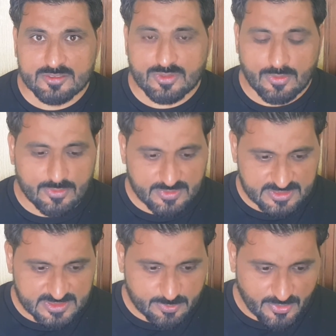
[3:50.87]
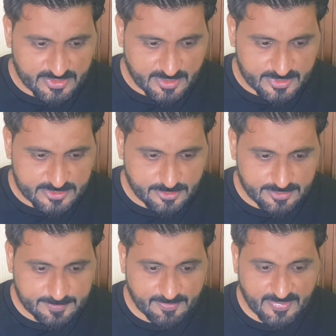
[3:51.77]
So this is point number
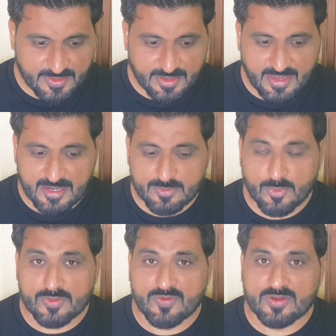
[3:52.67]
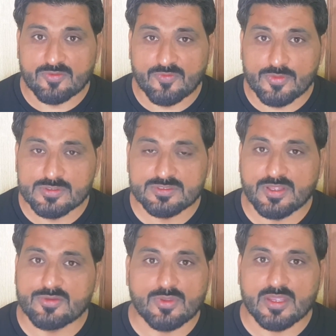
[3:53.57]
two. Get motivated
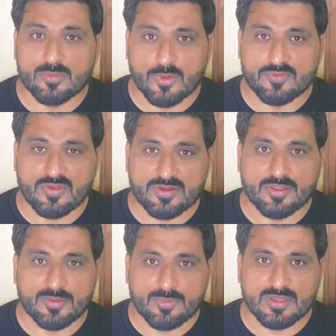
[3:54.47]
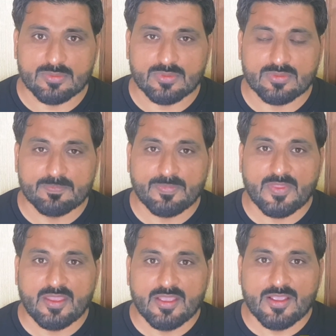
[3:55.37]
first, then you can motivate other people.
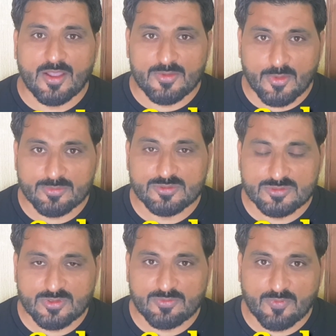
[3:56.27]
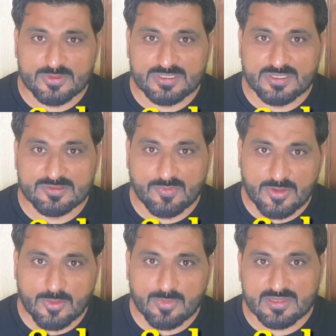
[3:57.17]
I hope you enjoyed watching this
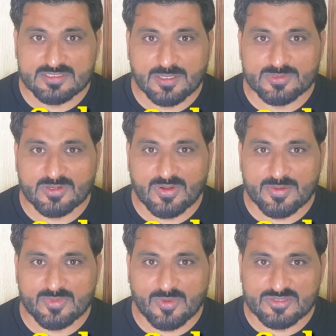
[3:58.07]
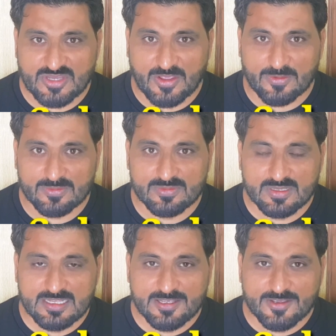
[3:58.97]
video. Please subscribe to my channel.